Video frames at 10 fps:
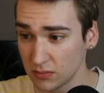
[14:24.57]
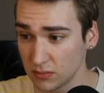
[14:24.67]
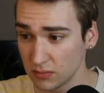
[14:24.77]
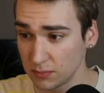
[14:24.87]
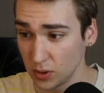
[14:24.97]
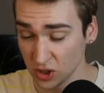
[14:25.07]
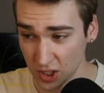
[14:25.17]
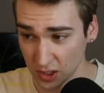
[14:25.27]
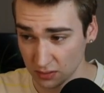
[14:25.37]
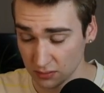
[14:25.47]

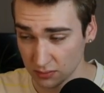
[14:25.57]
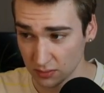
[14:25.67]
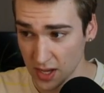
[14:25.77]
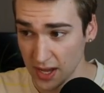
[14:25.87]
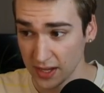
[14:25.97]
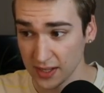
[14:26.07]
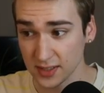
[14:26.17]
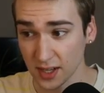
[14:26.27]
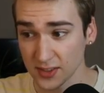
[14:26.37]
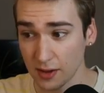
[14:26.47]
pushing. He
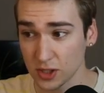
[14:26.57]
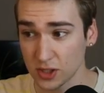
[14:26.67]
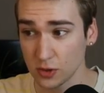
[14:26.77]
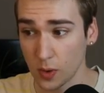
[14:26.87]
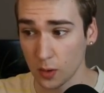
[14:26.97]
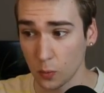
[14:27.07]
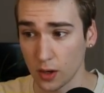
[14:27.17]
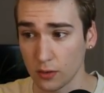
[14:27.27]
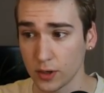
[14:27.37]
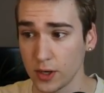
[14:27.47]
does have a 2-on-1
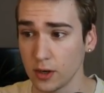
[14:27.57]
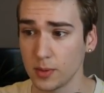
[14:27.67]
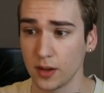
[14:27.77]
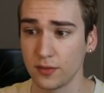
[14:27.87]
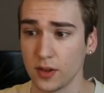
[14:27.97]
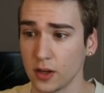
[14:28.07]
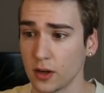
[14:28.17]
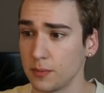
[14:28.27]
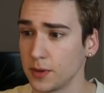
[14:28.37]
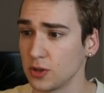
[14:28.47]
over here, but I feel like our
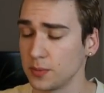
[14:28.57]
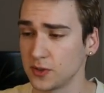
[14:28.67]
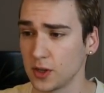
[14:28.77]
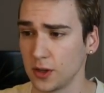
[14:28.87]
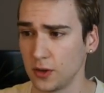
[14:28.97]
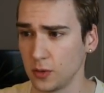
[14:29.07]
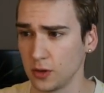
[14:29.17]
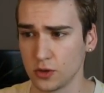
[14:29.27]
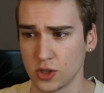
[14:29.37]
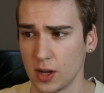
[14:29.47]
bishop is going to do a
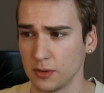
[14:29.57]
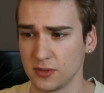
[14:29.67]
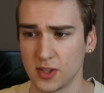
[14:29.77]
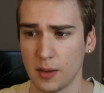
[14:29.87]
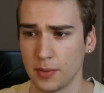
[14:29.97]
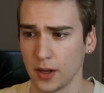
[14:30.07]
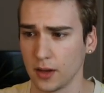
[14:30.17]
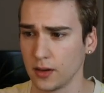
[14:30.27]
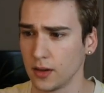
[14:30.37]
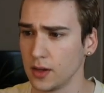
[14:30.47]
good job of stopping it.
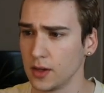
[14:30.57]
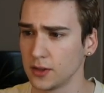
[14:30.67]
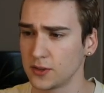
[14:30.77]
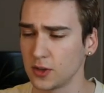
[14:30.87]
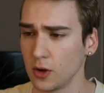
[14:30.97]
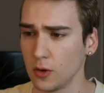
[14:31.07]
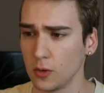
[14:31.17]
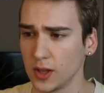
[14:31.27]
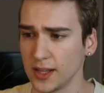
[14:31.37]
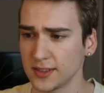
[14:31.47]
So
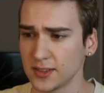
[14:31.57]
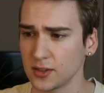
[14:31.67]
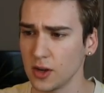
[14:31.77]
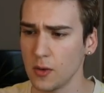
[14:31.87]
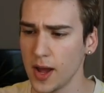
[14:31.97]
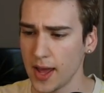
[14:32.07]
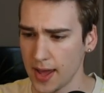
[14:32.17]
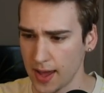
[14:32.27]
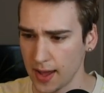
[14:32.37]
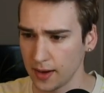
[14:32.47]
let's go
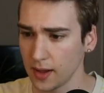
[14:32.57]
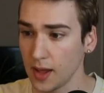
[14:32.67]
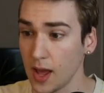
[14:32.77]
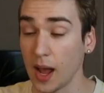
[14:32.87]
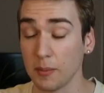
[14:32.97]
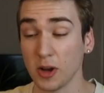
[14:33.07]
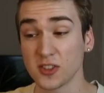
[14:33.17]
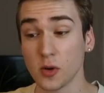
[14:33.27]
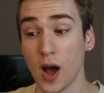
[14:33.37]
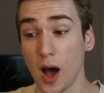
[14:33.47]
ahead. I'm
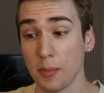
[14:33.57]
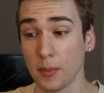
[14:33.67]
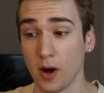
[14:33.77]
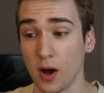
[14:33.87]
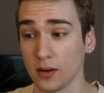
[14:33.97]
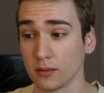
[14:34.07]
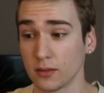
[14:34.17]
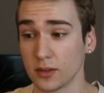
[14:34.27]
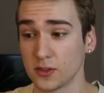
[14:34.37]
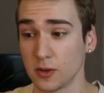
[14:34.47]
also up a pawn.
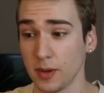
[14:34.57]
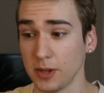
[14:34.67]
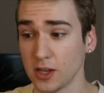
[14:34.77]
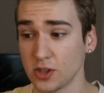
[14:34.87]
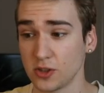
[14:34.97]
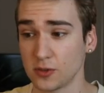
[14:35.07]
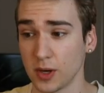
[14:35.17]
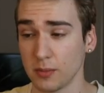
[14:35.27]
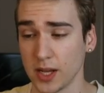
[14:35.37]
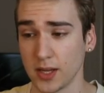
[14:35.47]
So maybe I should just
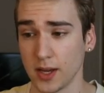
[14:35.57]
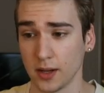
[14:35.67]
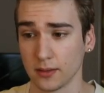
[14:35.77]
bring my king.